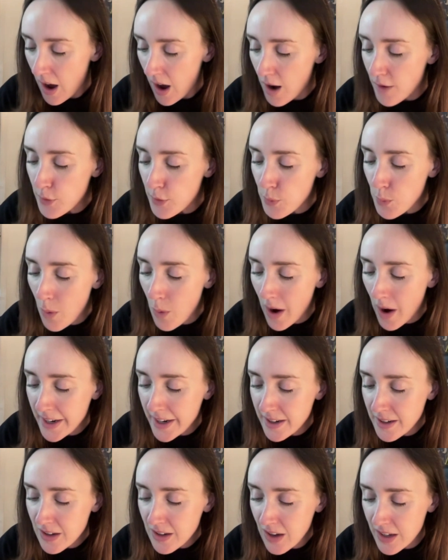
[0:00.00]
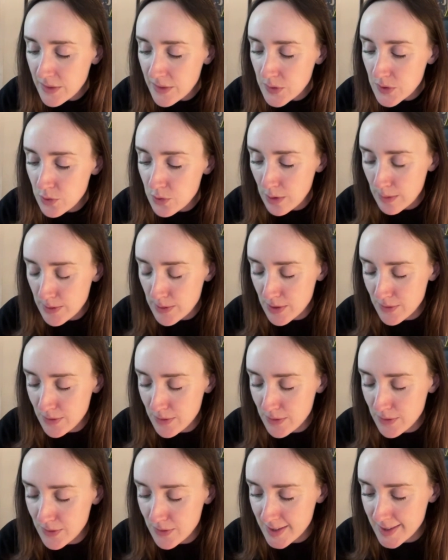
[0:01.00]
of a wire kind of stripped of
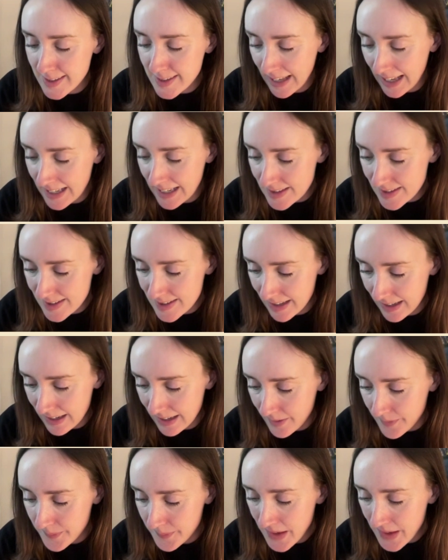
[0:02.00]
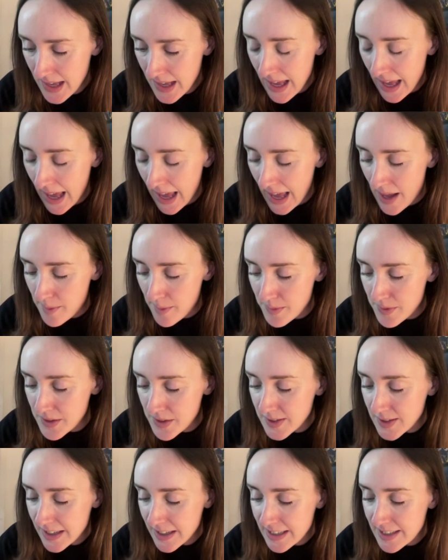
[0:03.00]
its casing, and
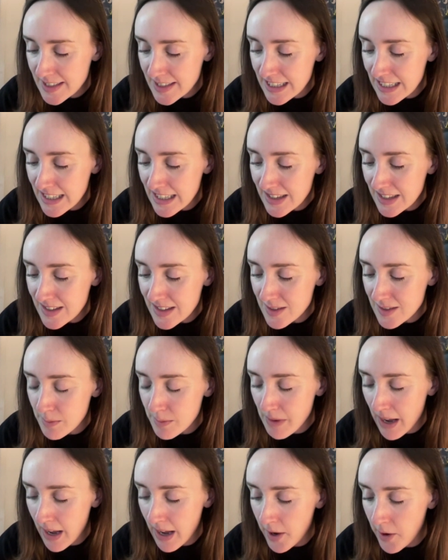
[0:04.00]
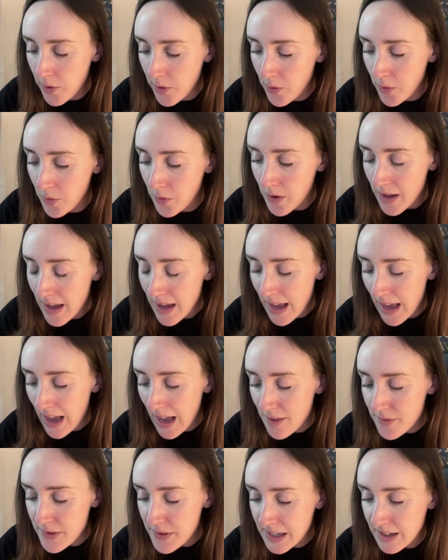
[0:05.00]
this idea that somehow
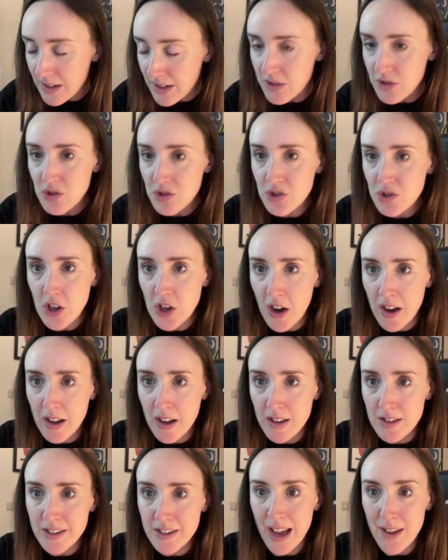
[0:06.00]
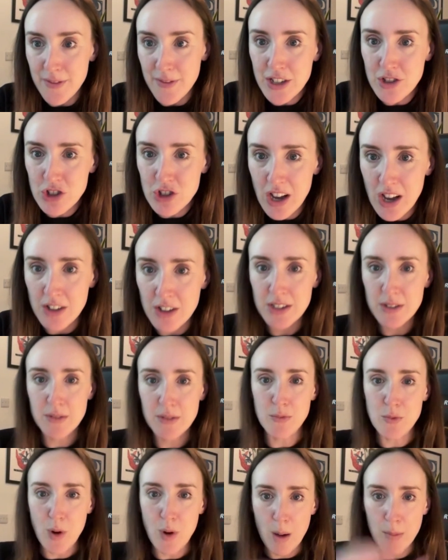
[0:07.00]
having a child
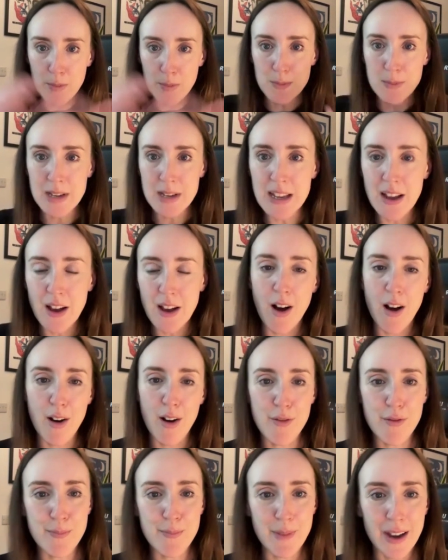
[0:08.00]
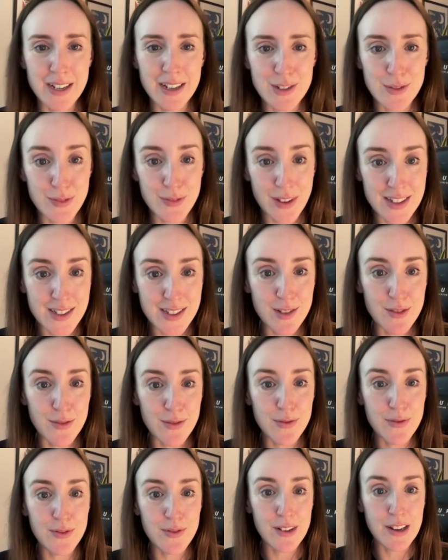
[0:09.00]
had robbed me of my
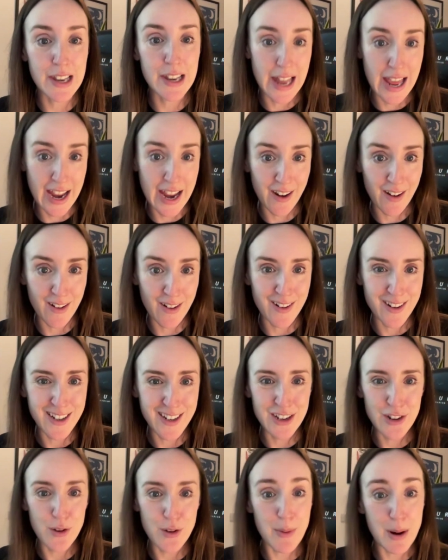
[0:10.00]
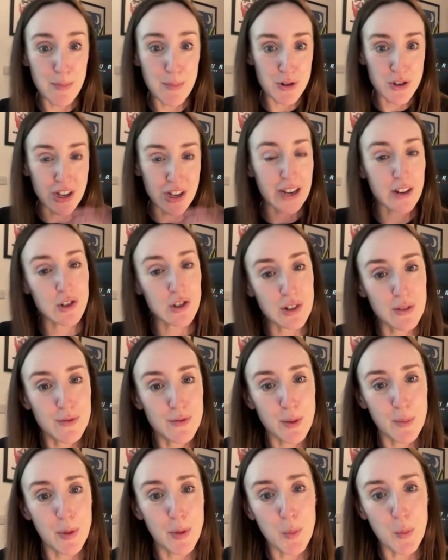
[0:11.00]
defensive layer, you know, my protection
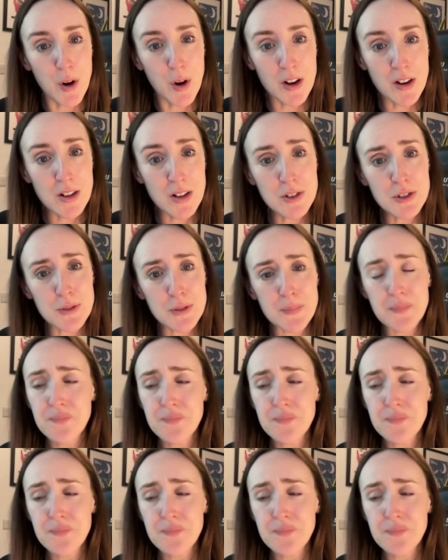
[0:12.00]
from the world.